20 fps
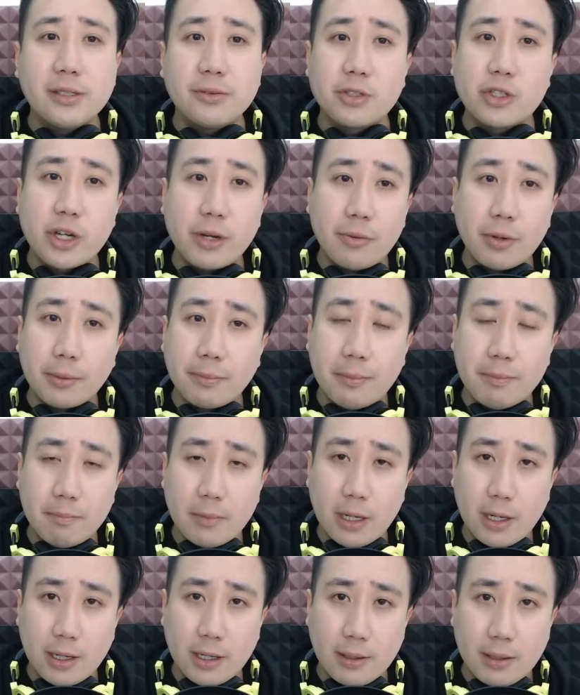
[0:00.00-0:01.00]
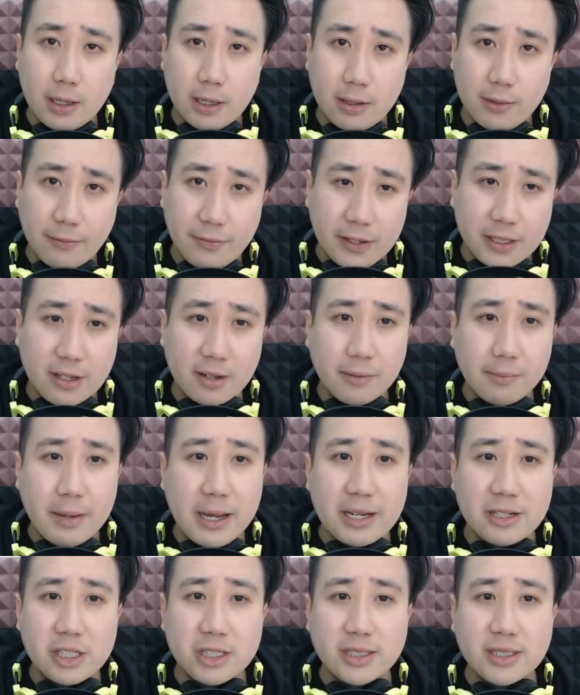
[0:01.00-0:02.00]
Shinron Figure of
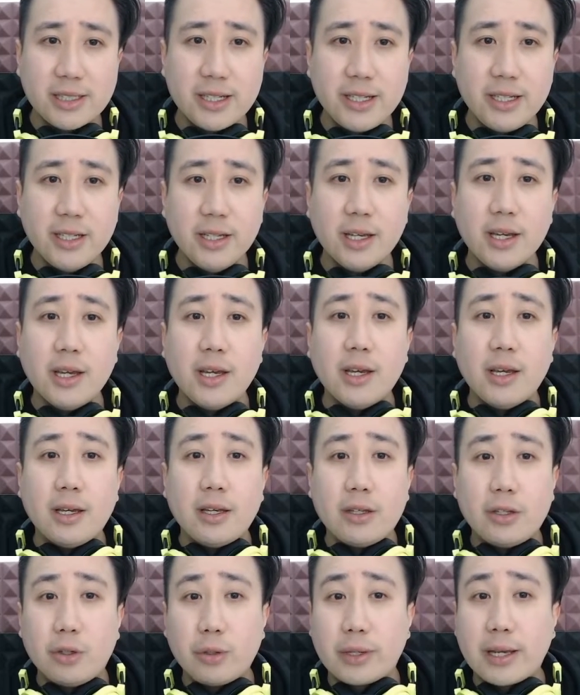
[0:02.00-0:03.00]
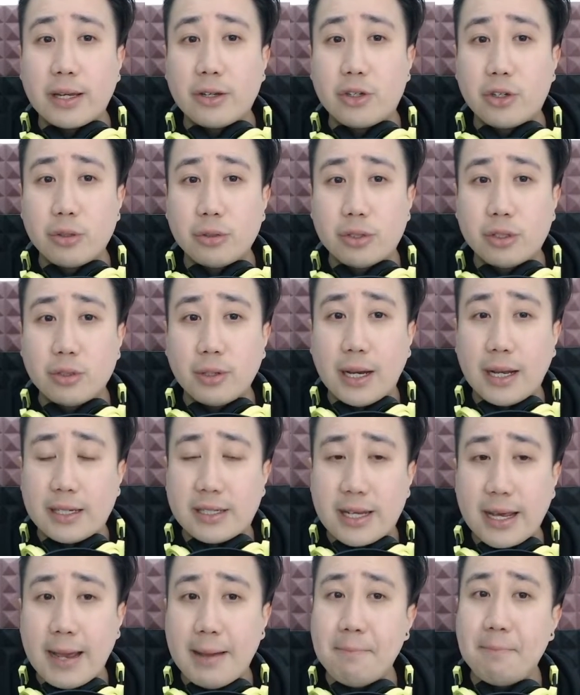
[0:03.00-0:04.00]
Majesty. You can choose to
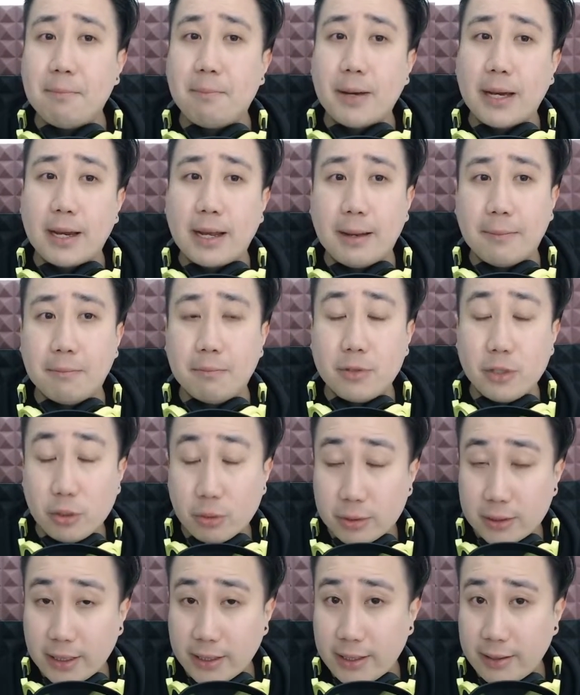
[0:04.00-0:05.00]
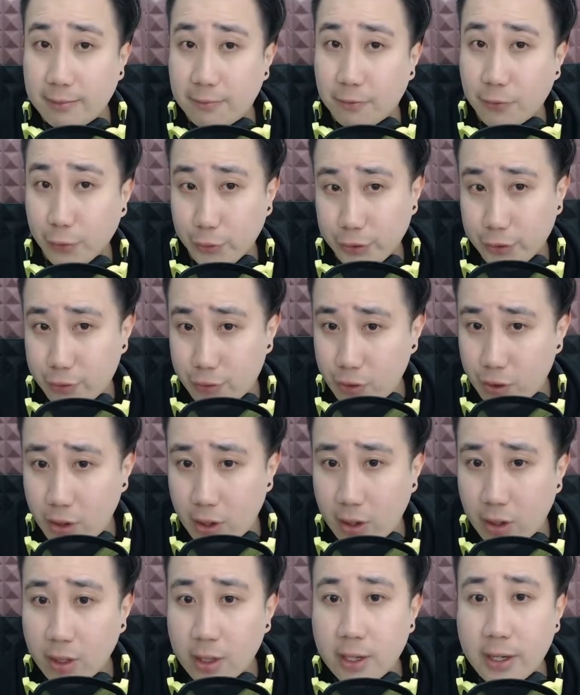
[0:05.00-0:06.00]
untap, but I'm using him for the
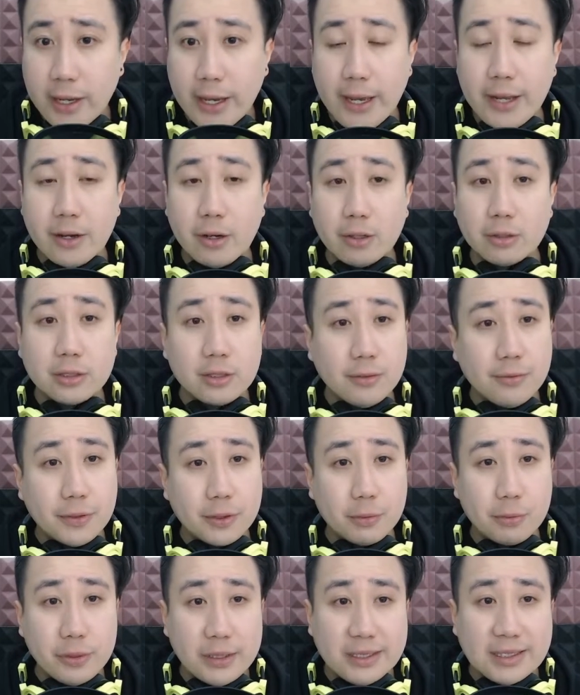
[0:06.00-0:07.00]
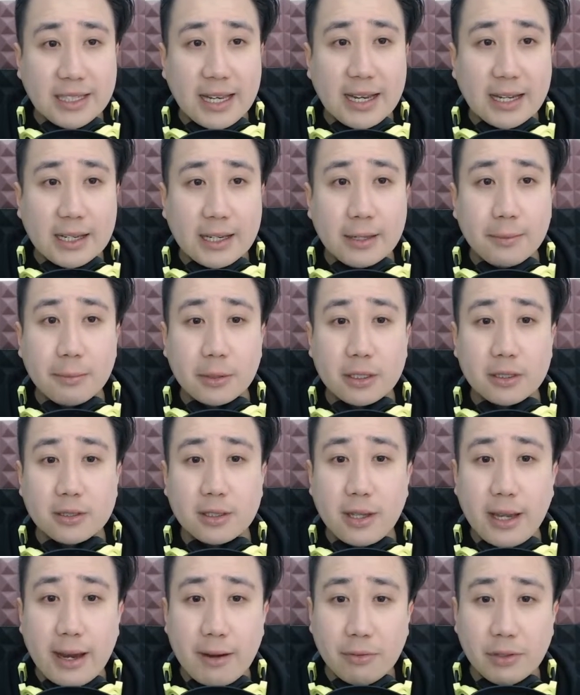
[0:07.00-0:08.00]
draw and also for the recycling
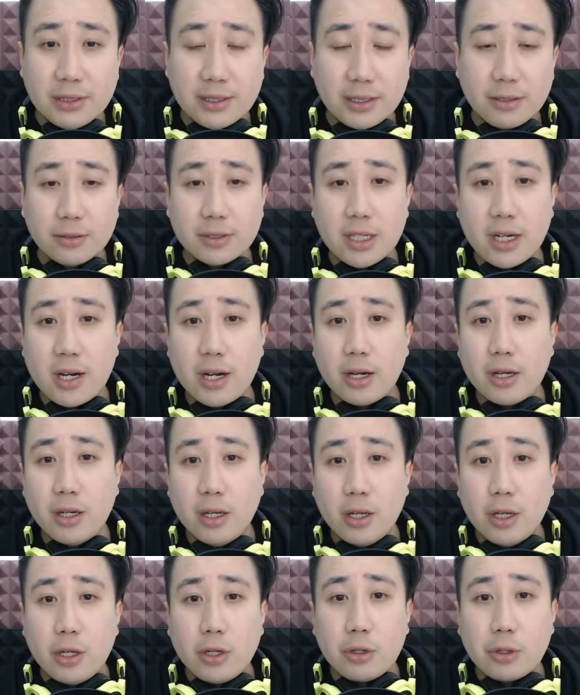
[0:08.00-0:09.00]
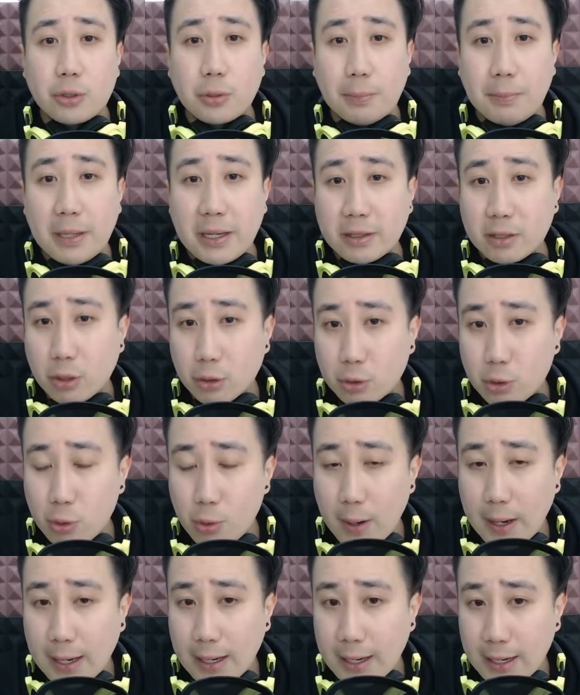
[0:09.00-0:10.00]
because every single turn you could play
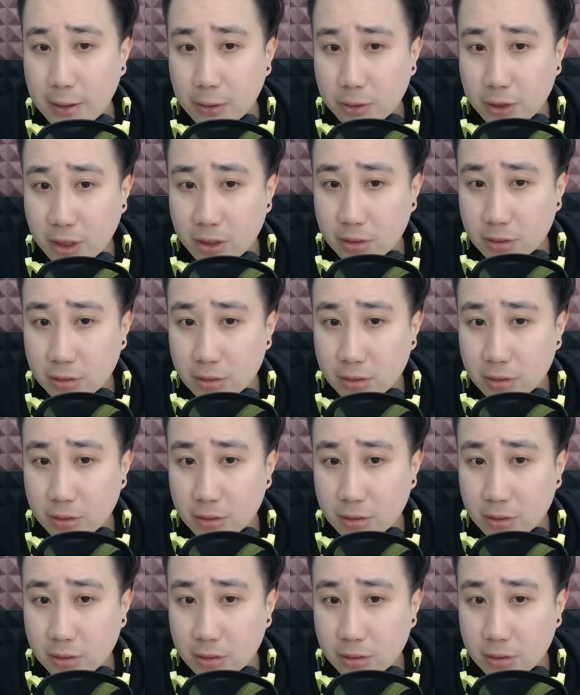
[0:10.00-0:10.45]
Gokua out